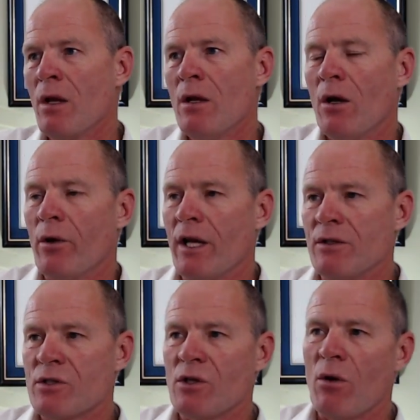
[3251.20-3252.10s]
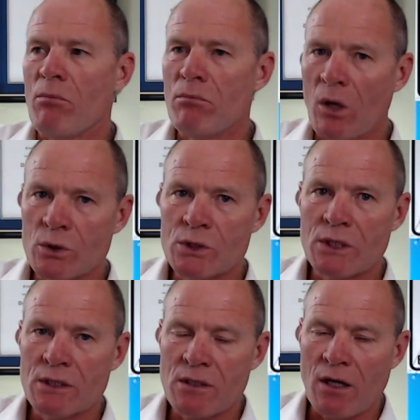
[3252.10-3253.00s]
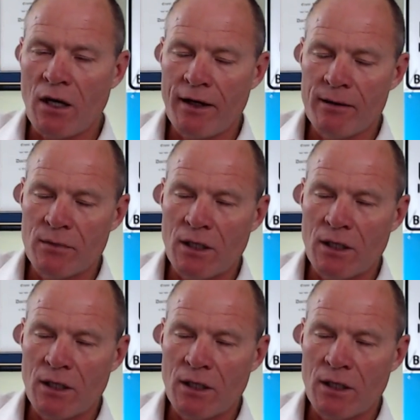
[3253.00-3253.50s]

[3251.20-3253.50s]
Okay, so most of the time